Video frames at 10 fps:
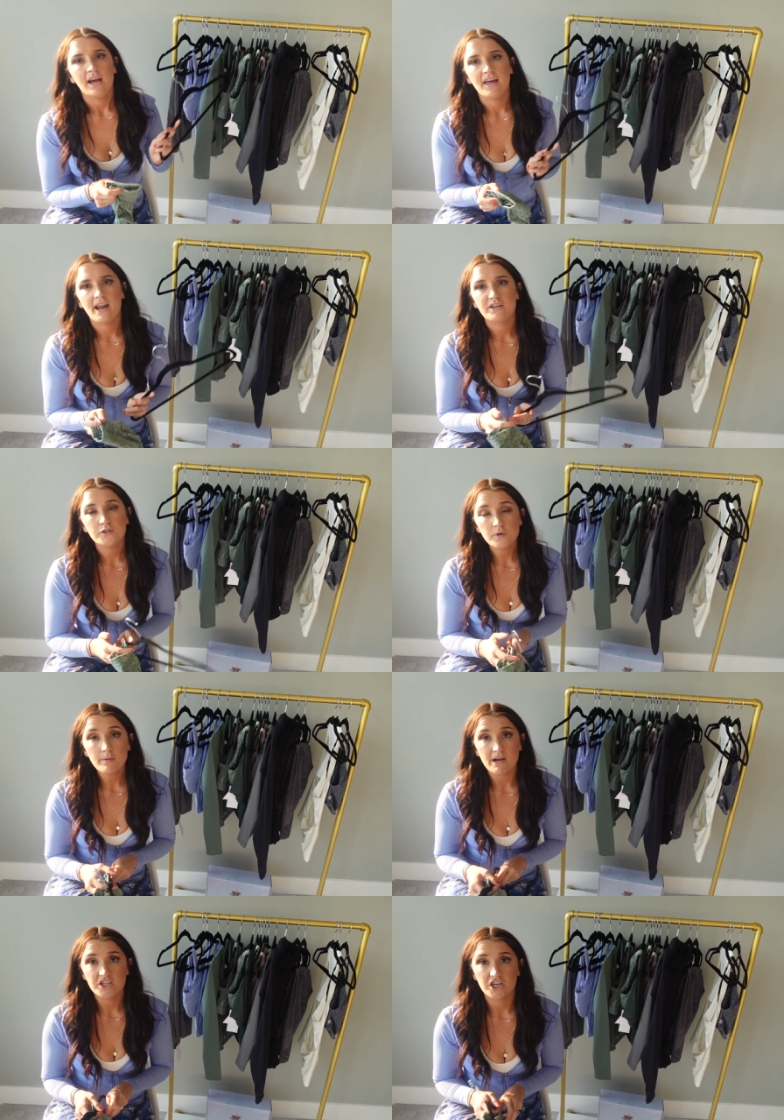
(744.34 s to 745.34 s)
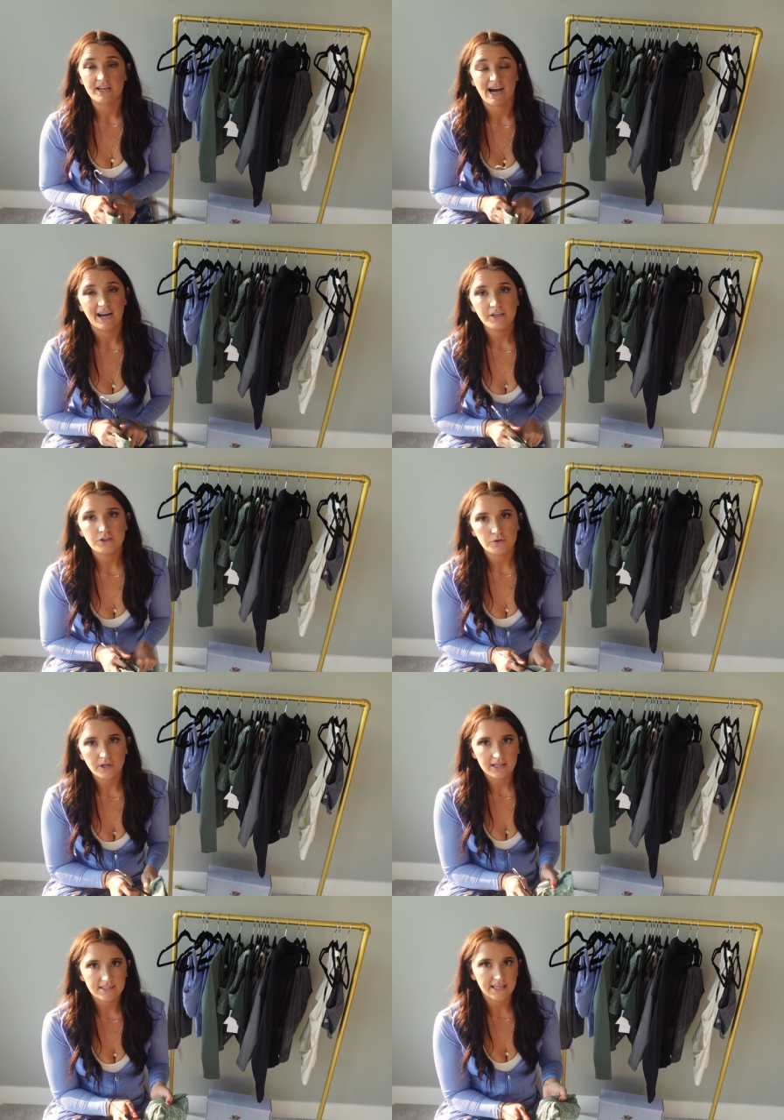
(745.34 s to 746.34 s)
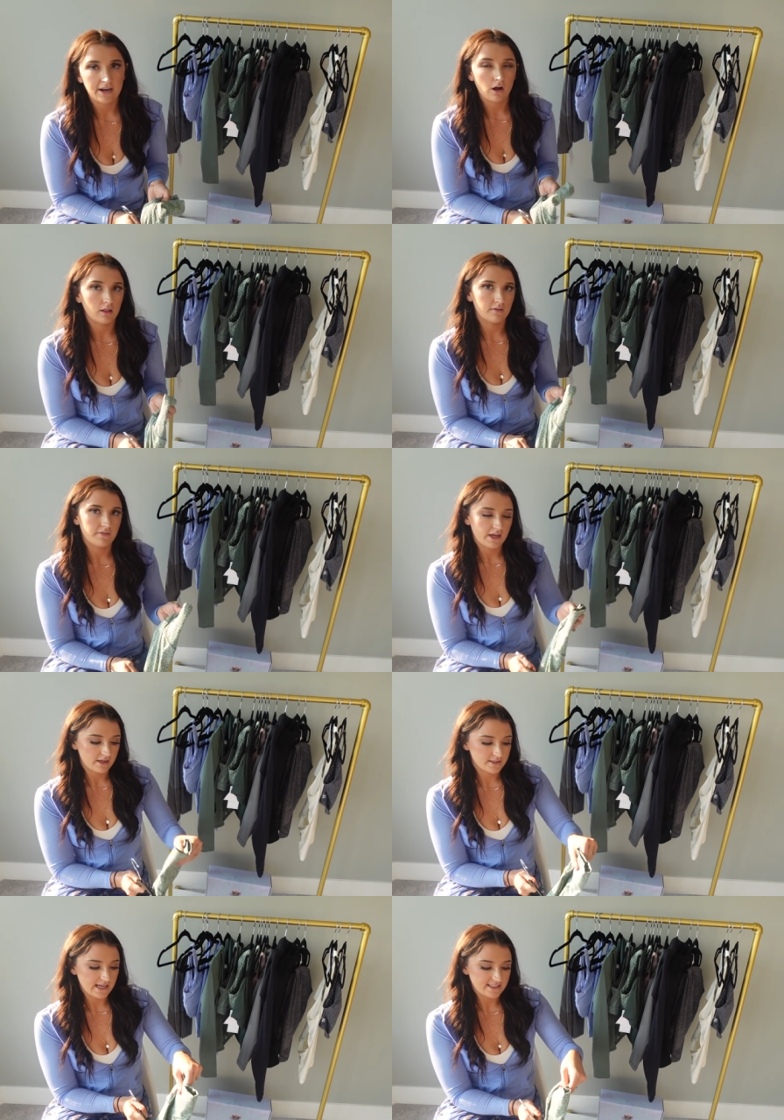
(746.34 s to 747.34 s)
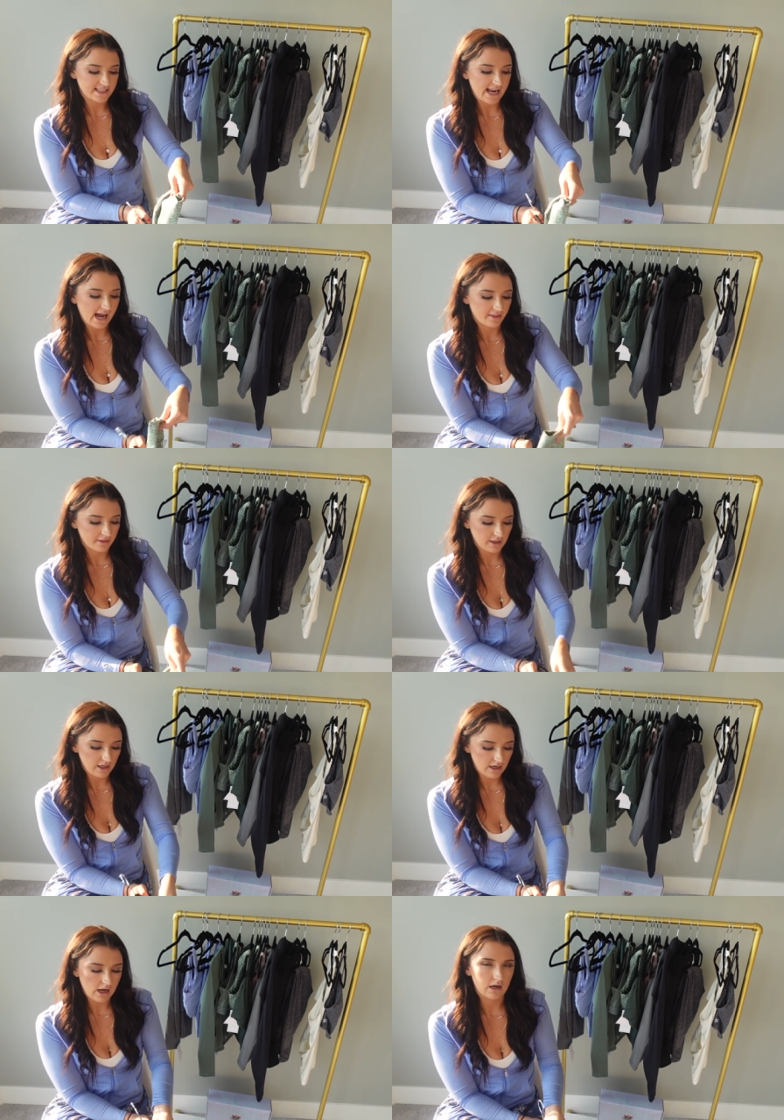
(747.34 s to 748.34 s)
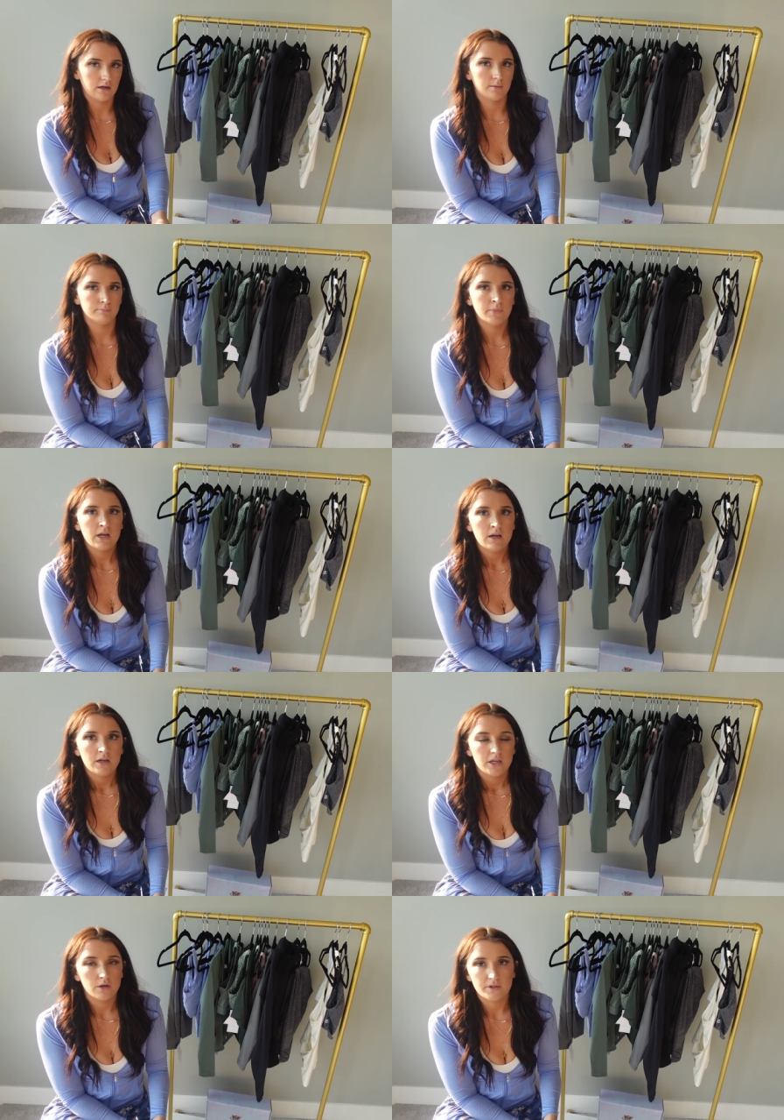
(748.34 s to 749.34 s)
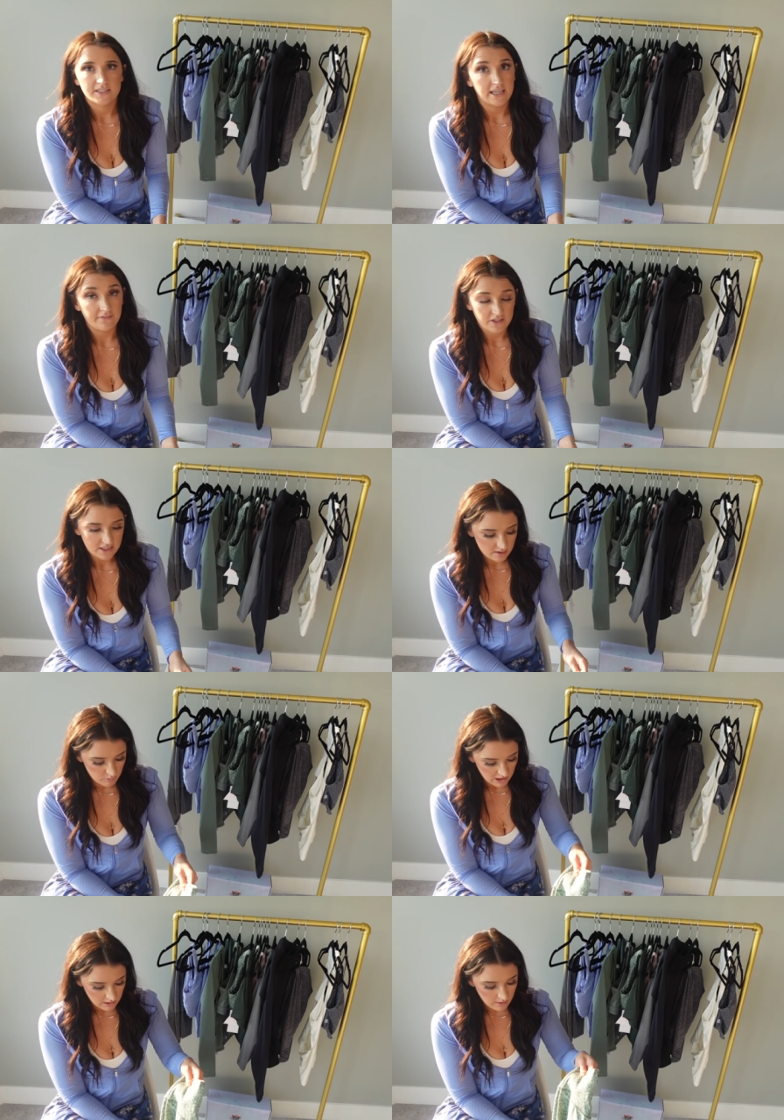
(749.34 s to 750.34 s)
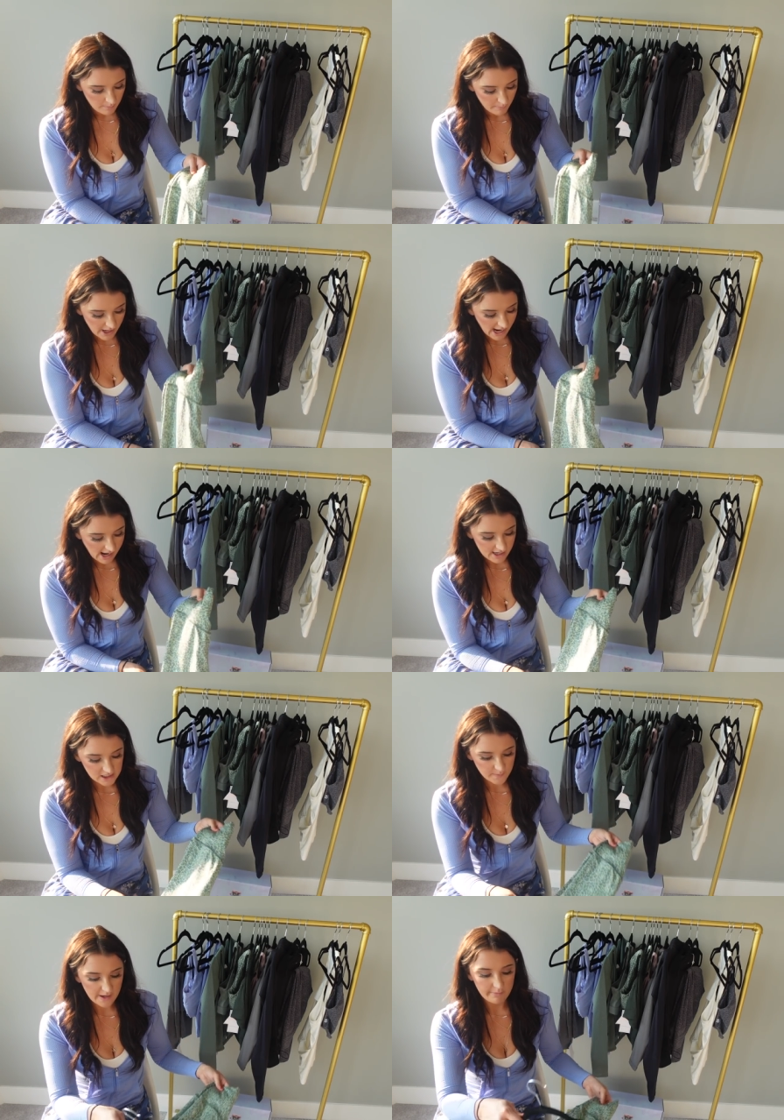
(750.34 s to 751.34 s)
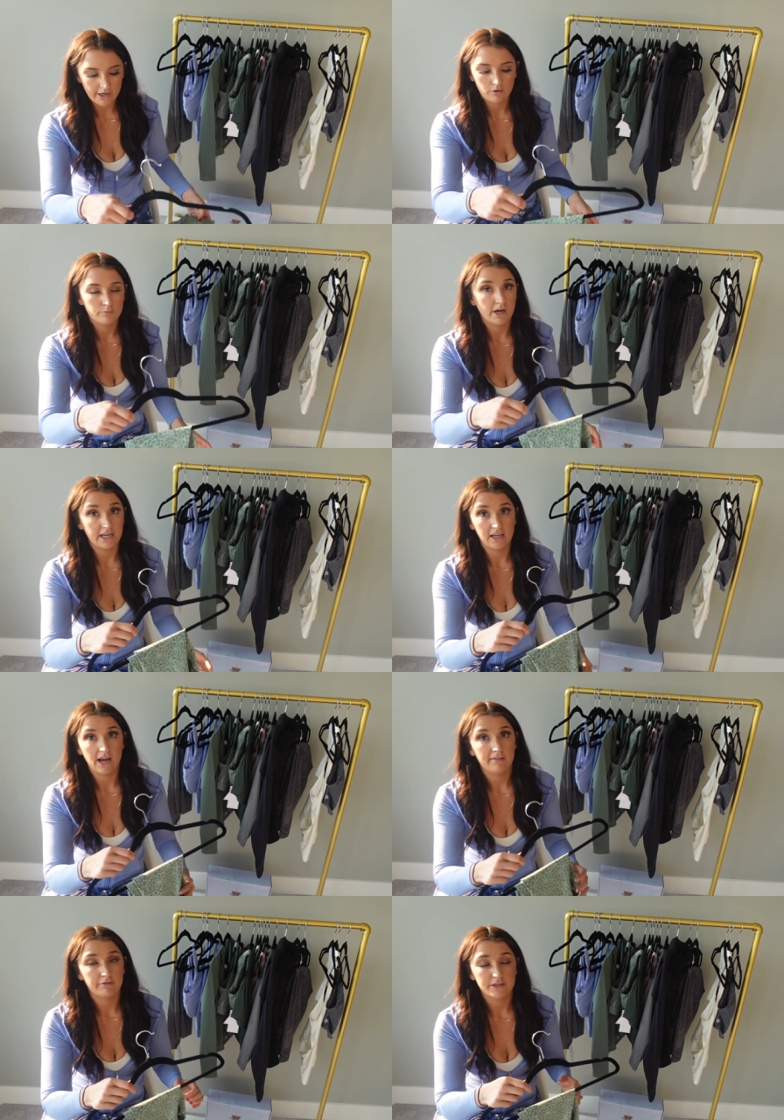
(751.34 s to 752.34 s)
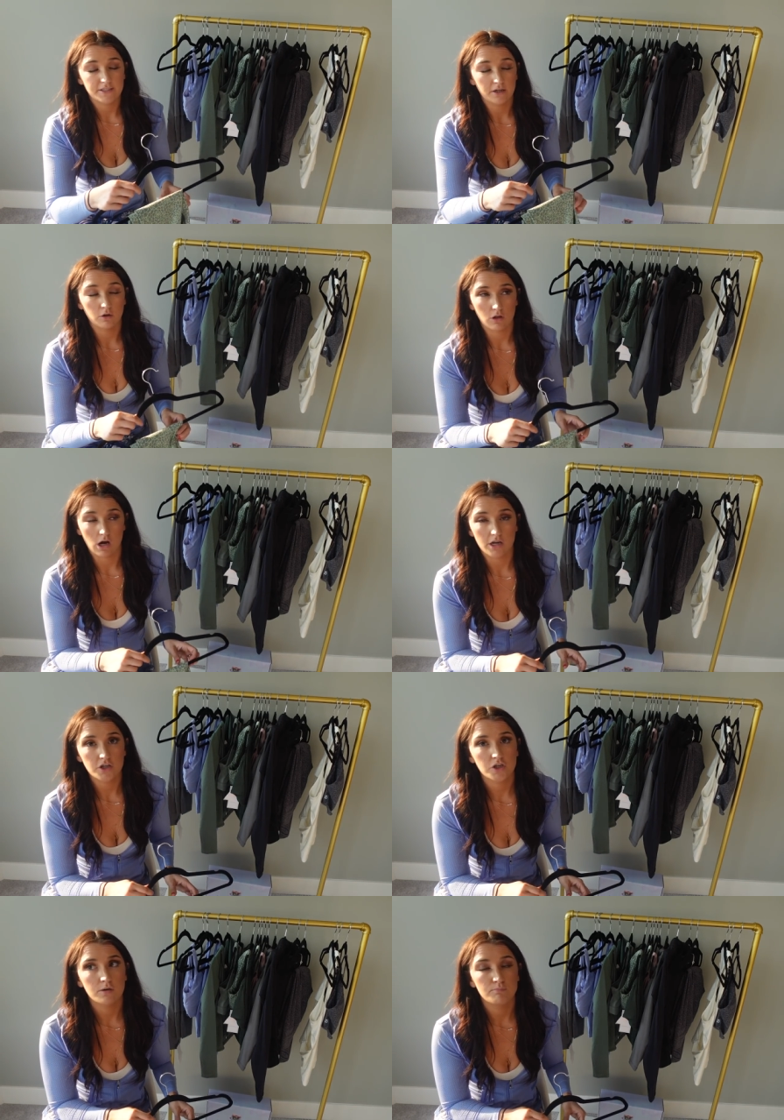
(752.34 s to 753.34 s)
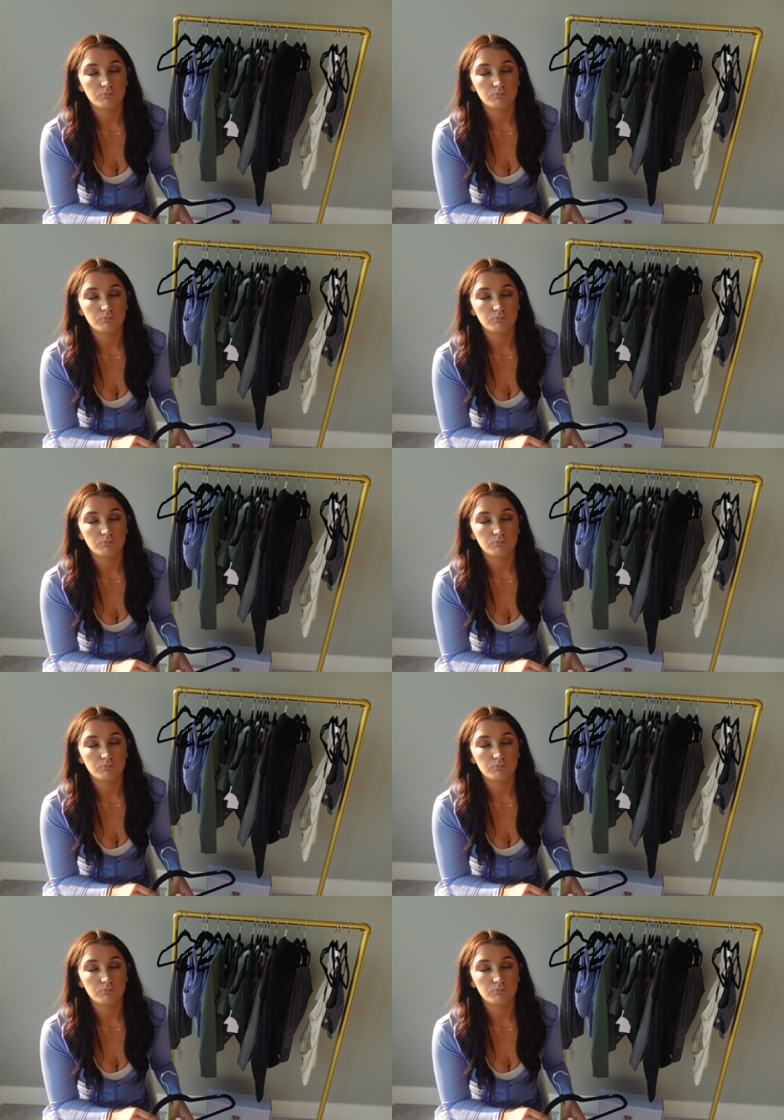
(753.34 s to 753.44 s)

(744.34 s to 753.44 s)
And I just want to mention, I do get sent all of this as an athlete. You know, it's gifted to me, but I spend my own money every single launch,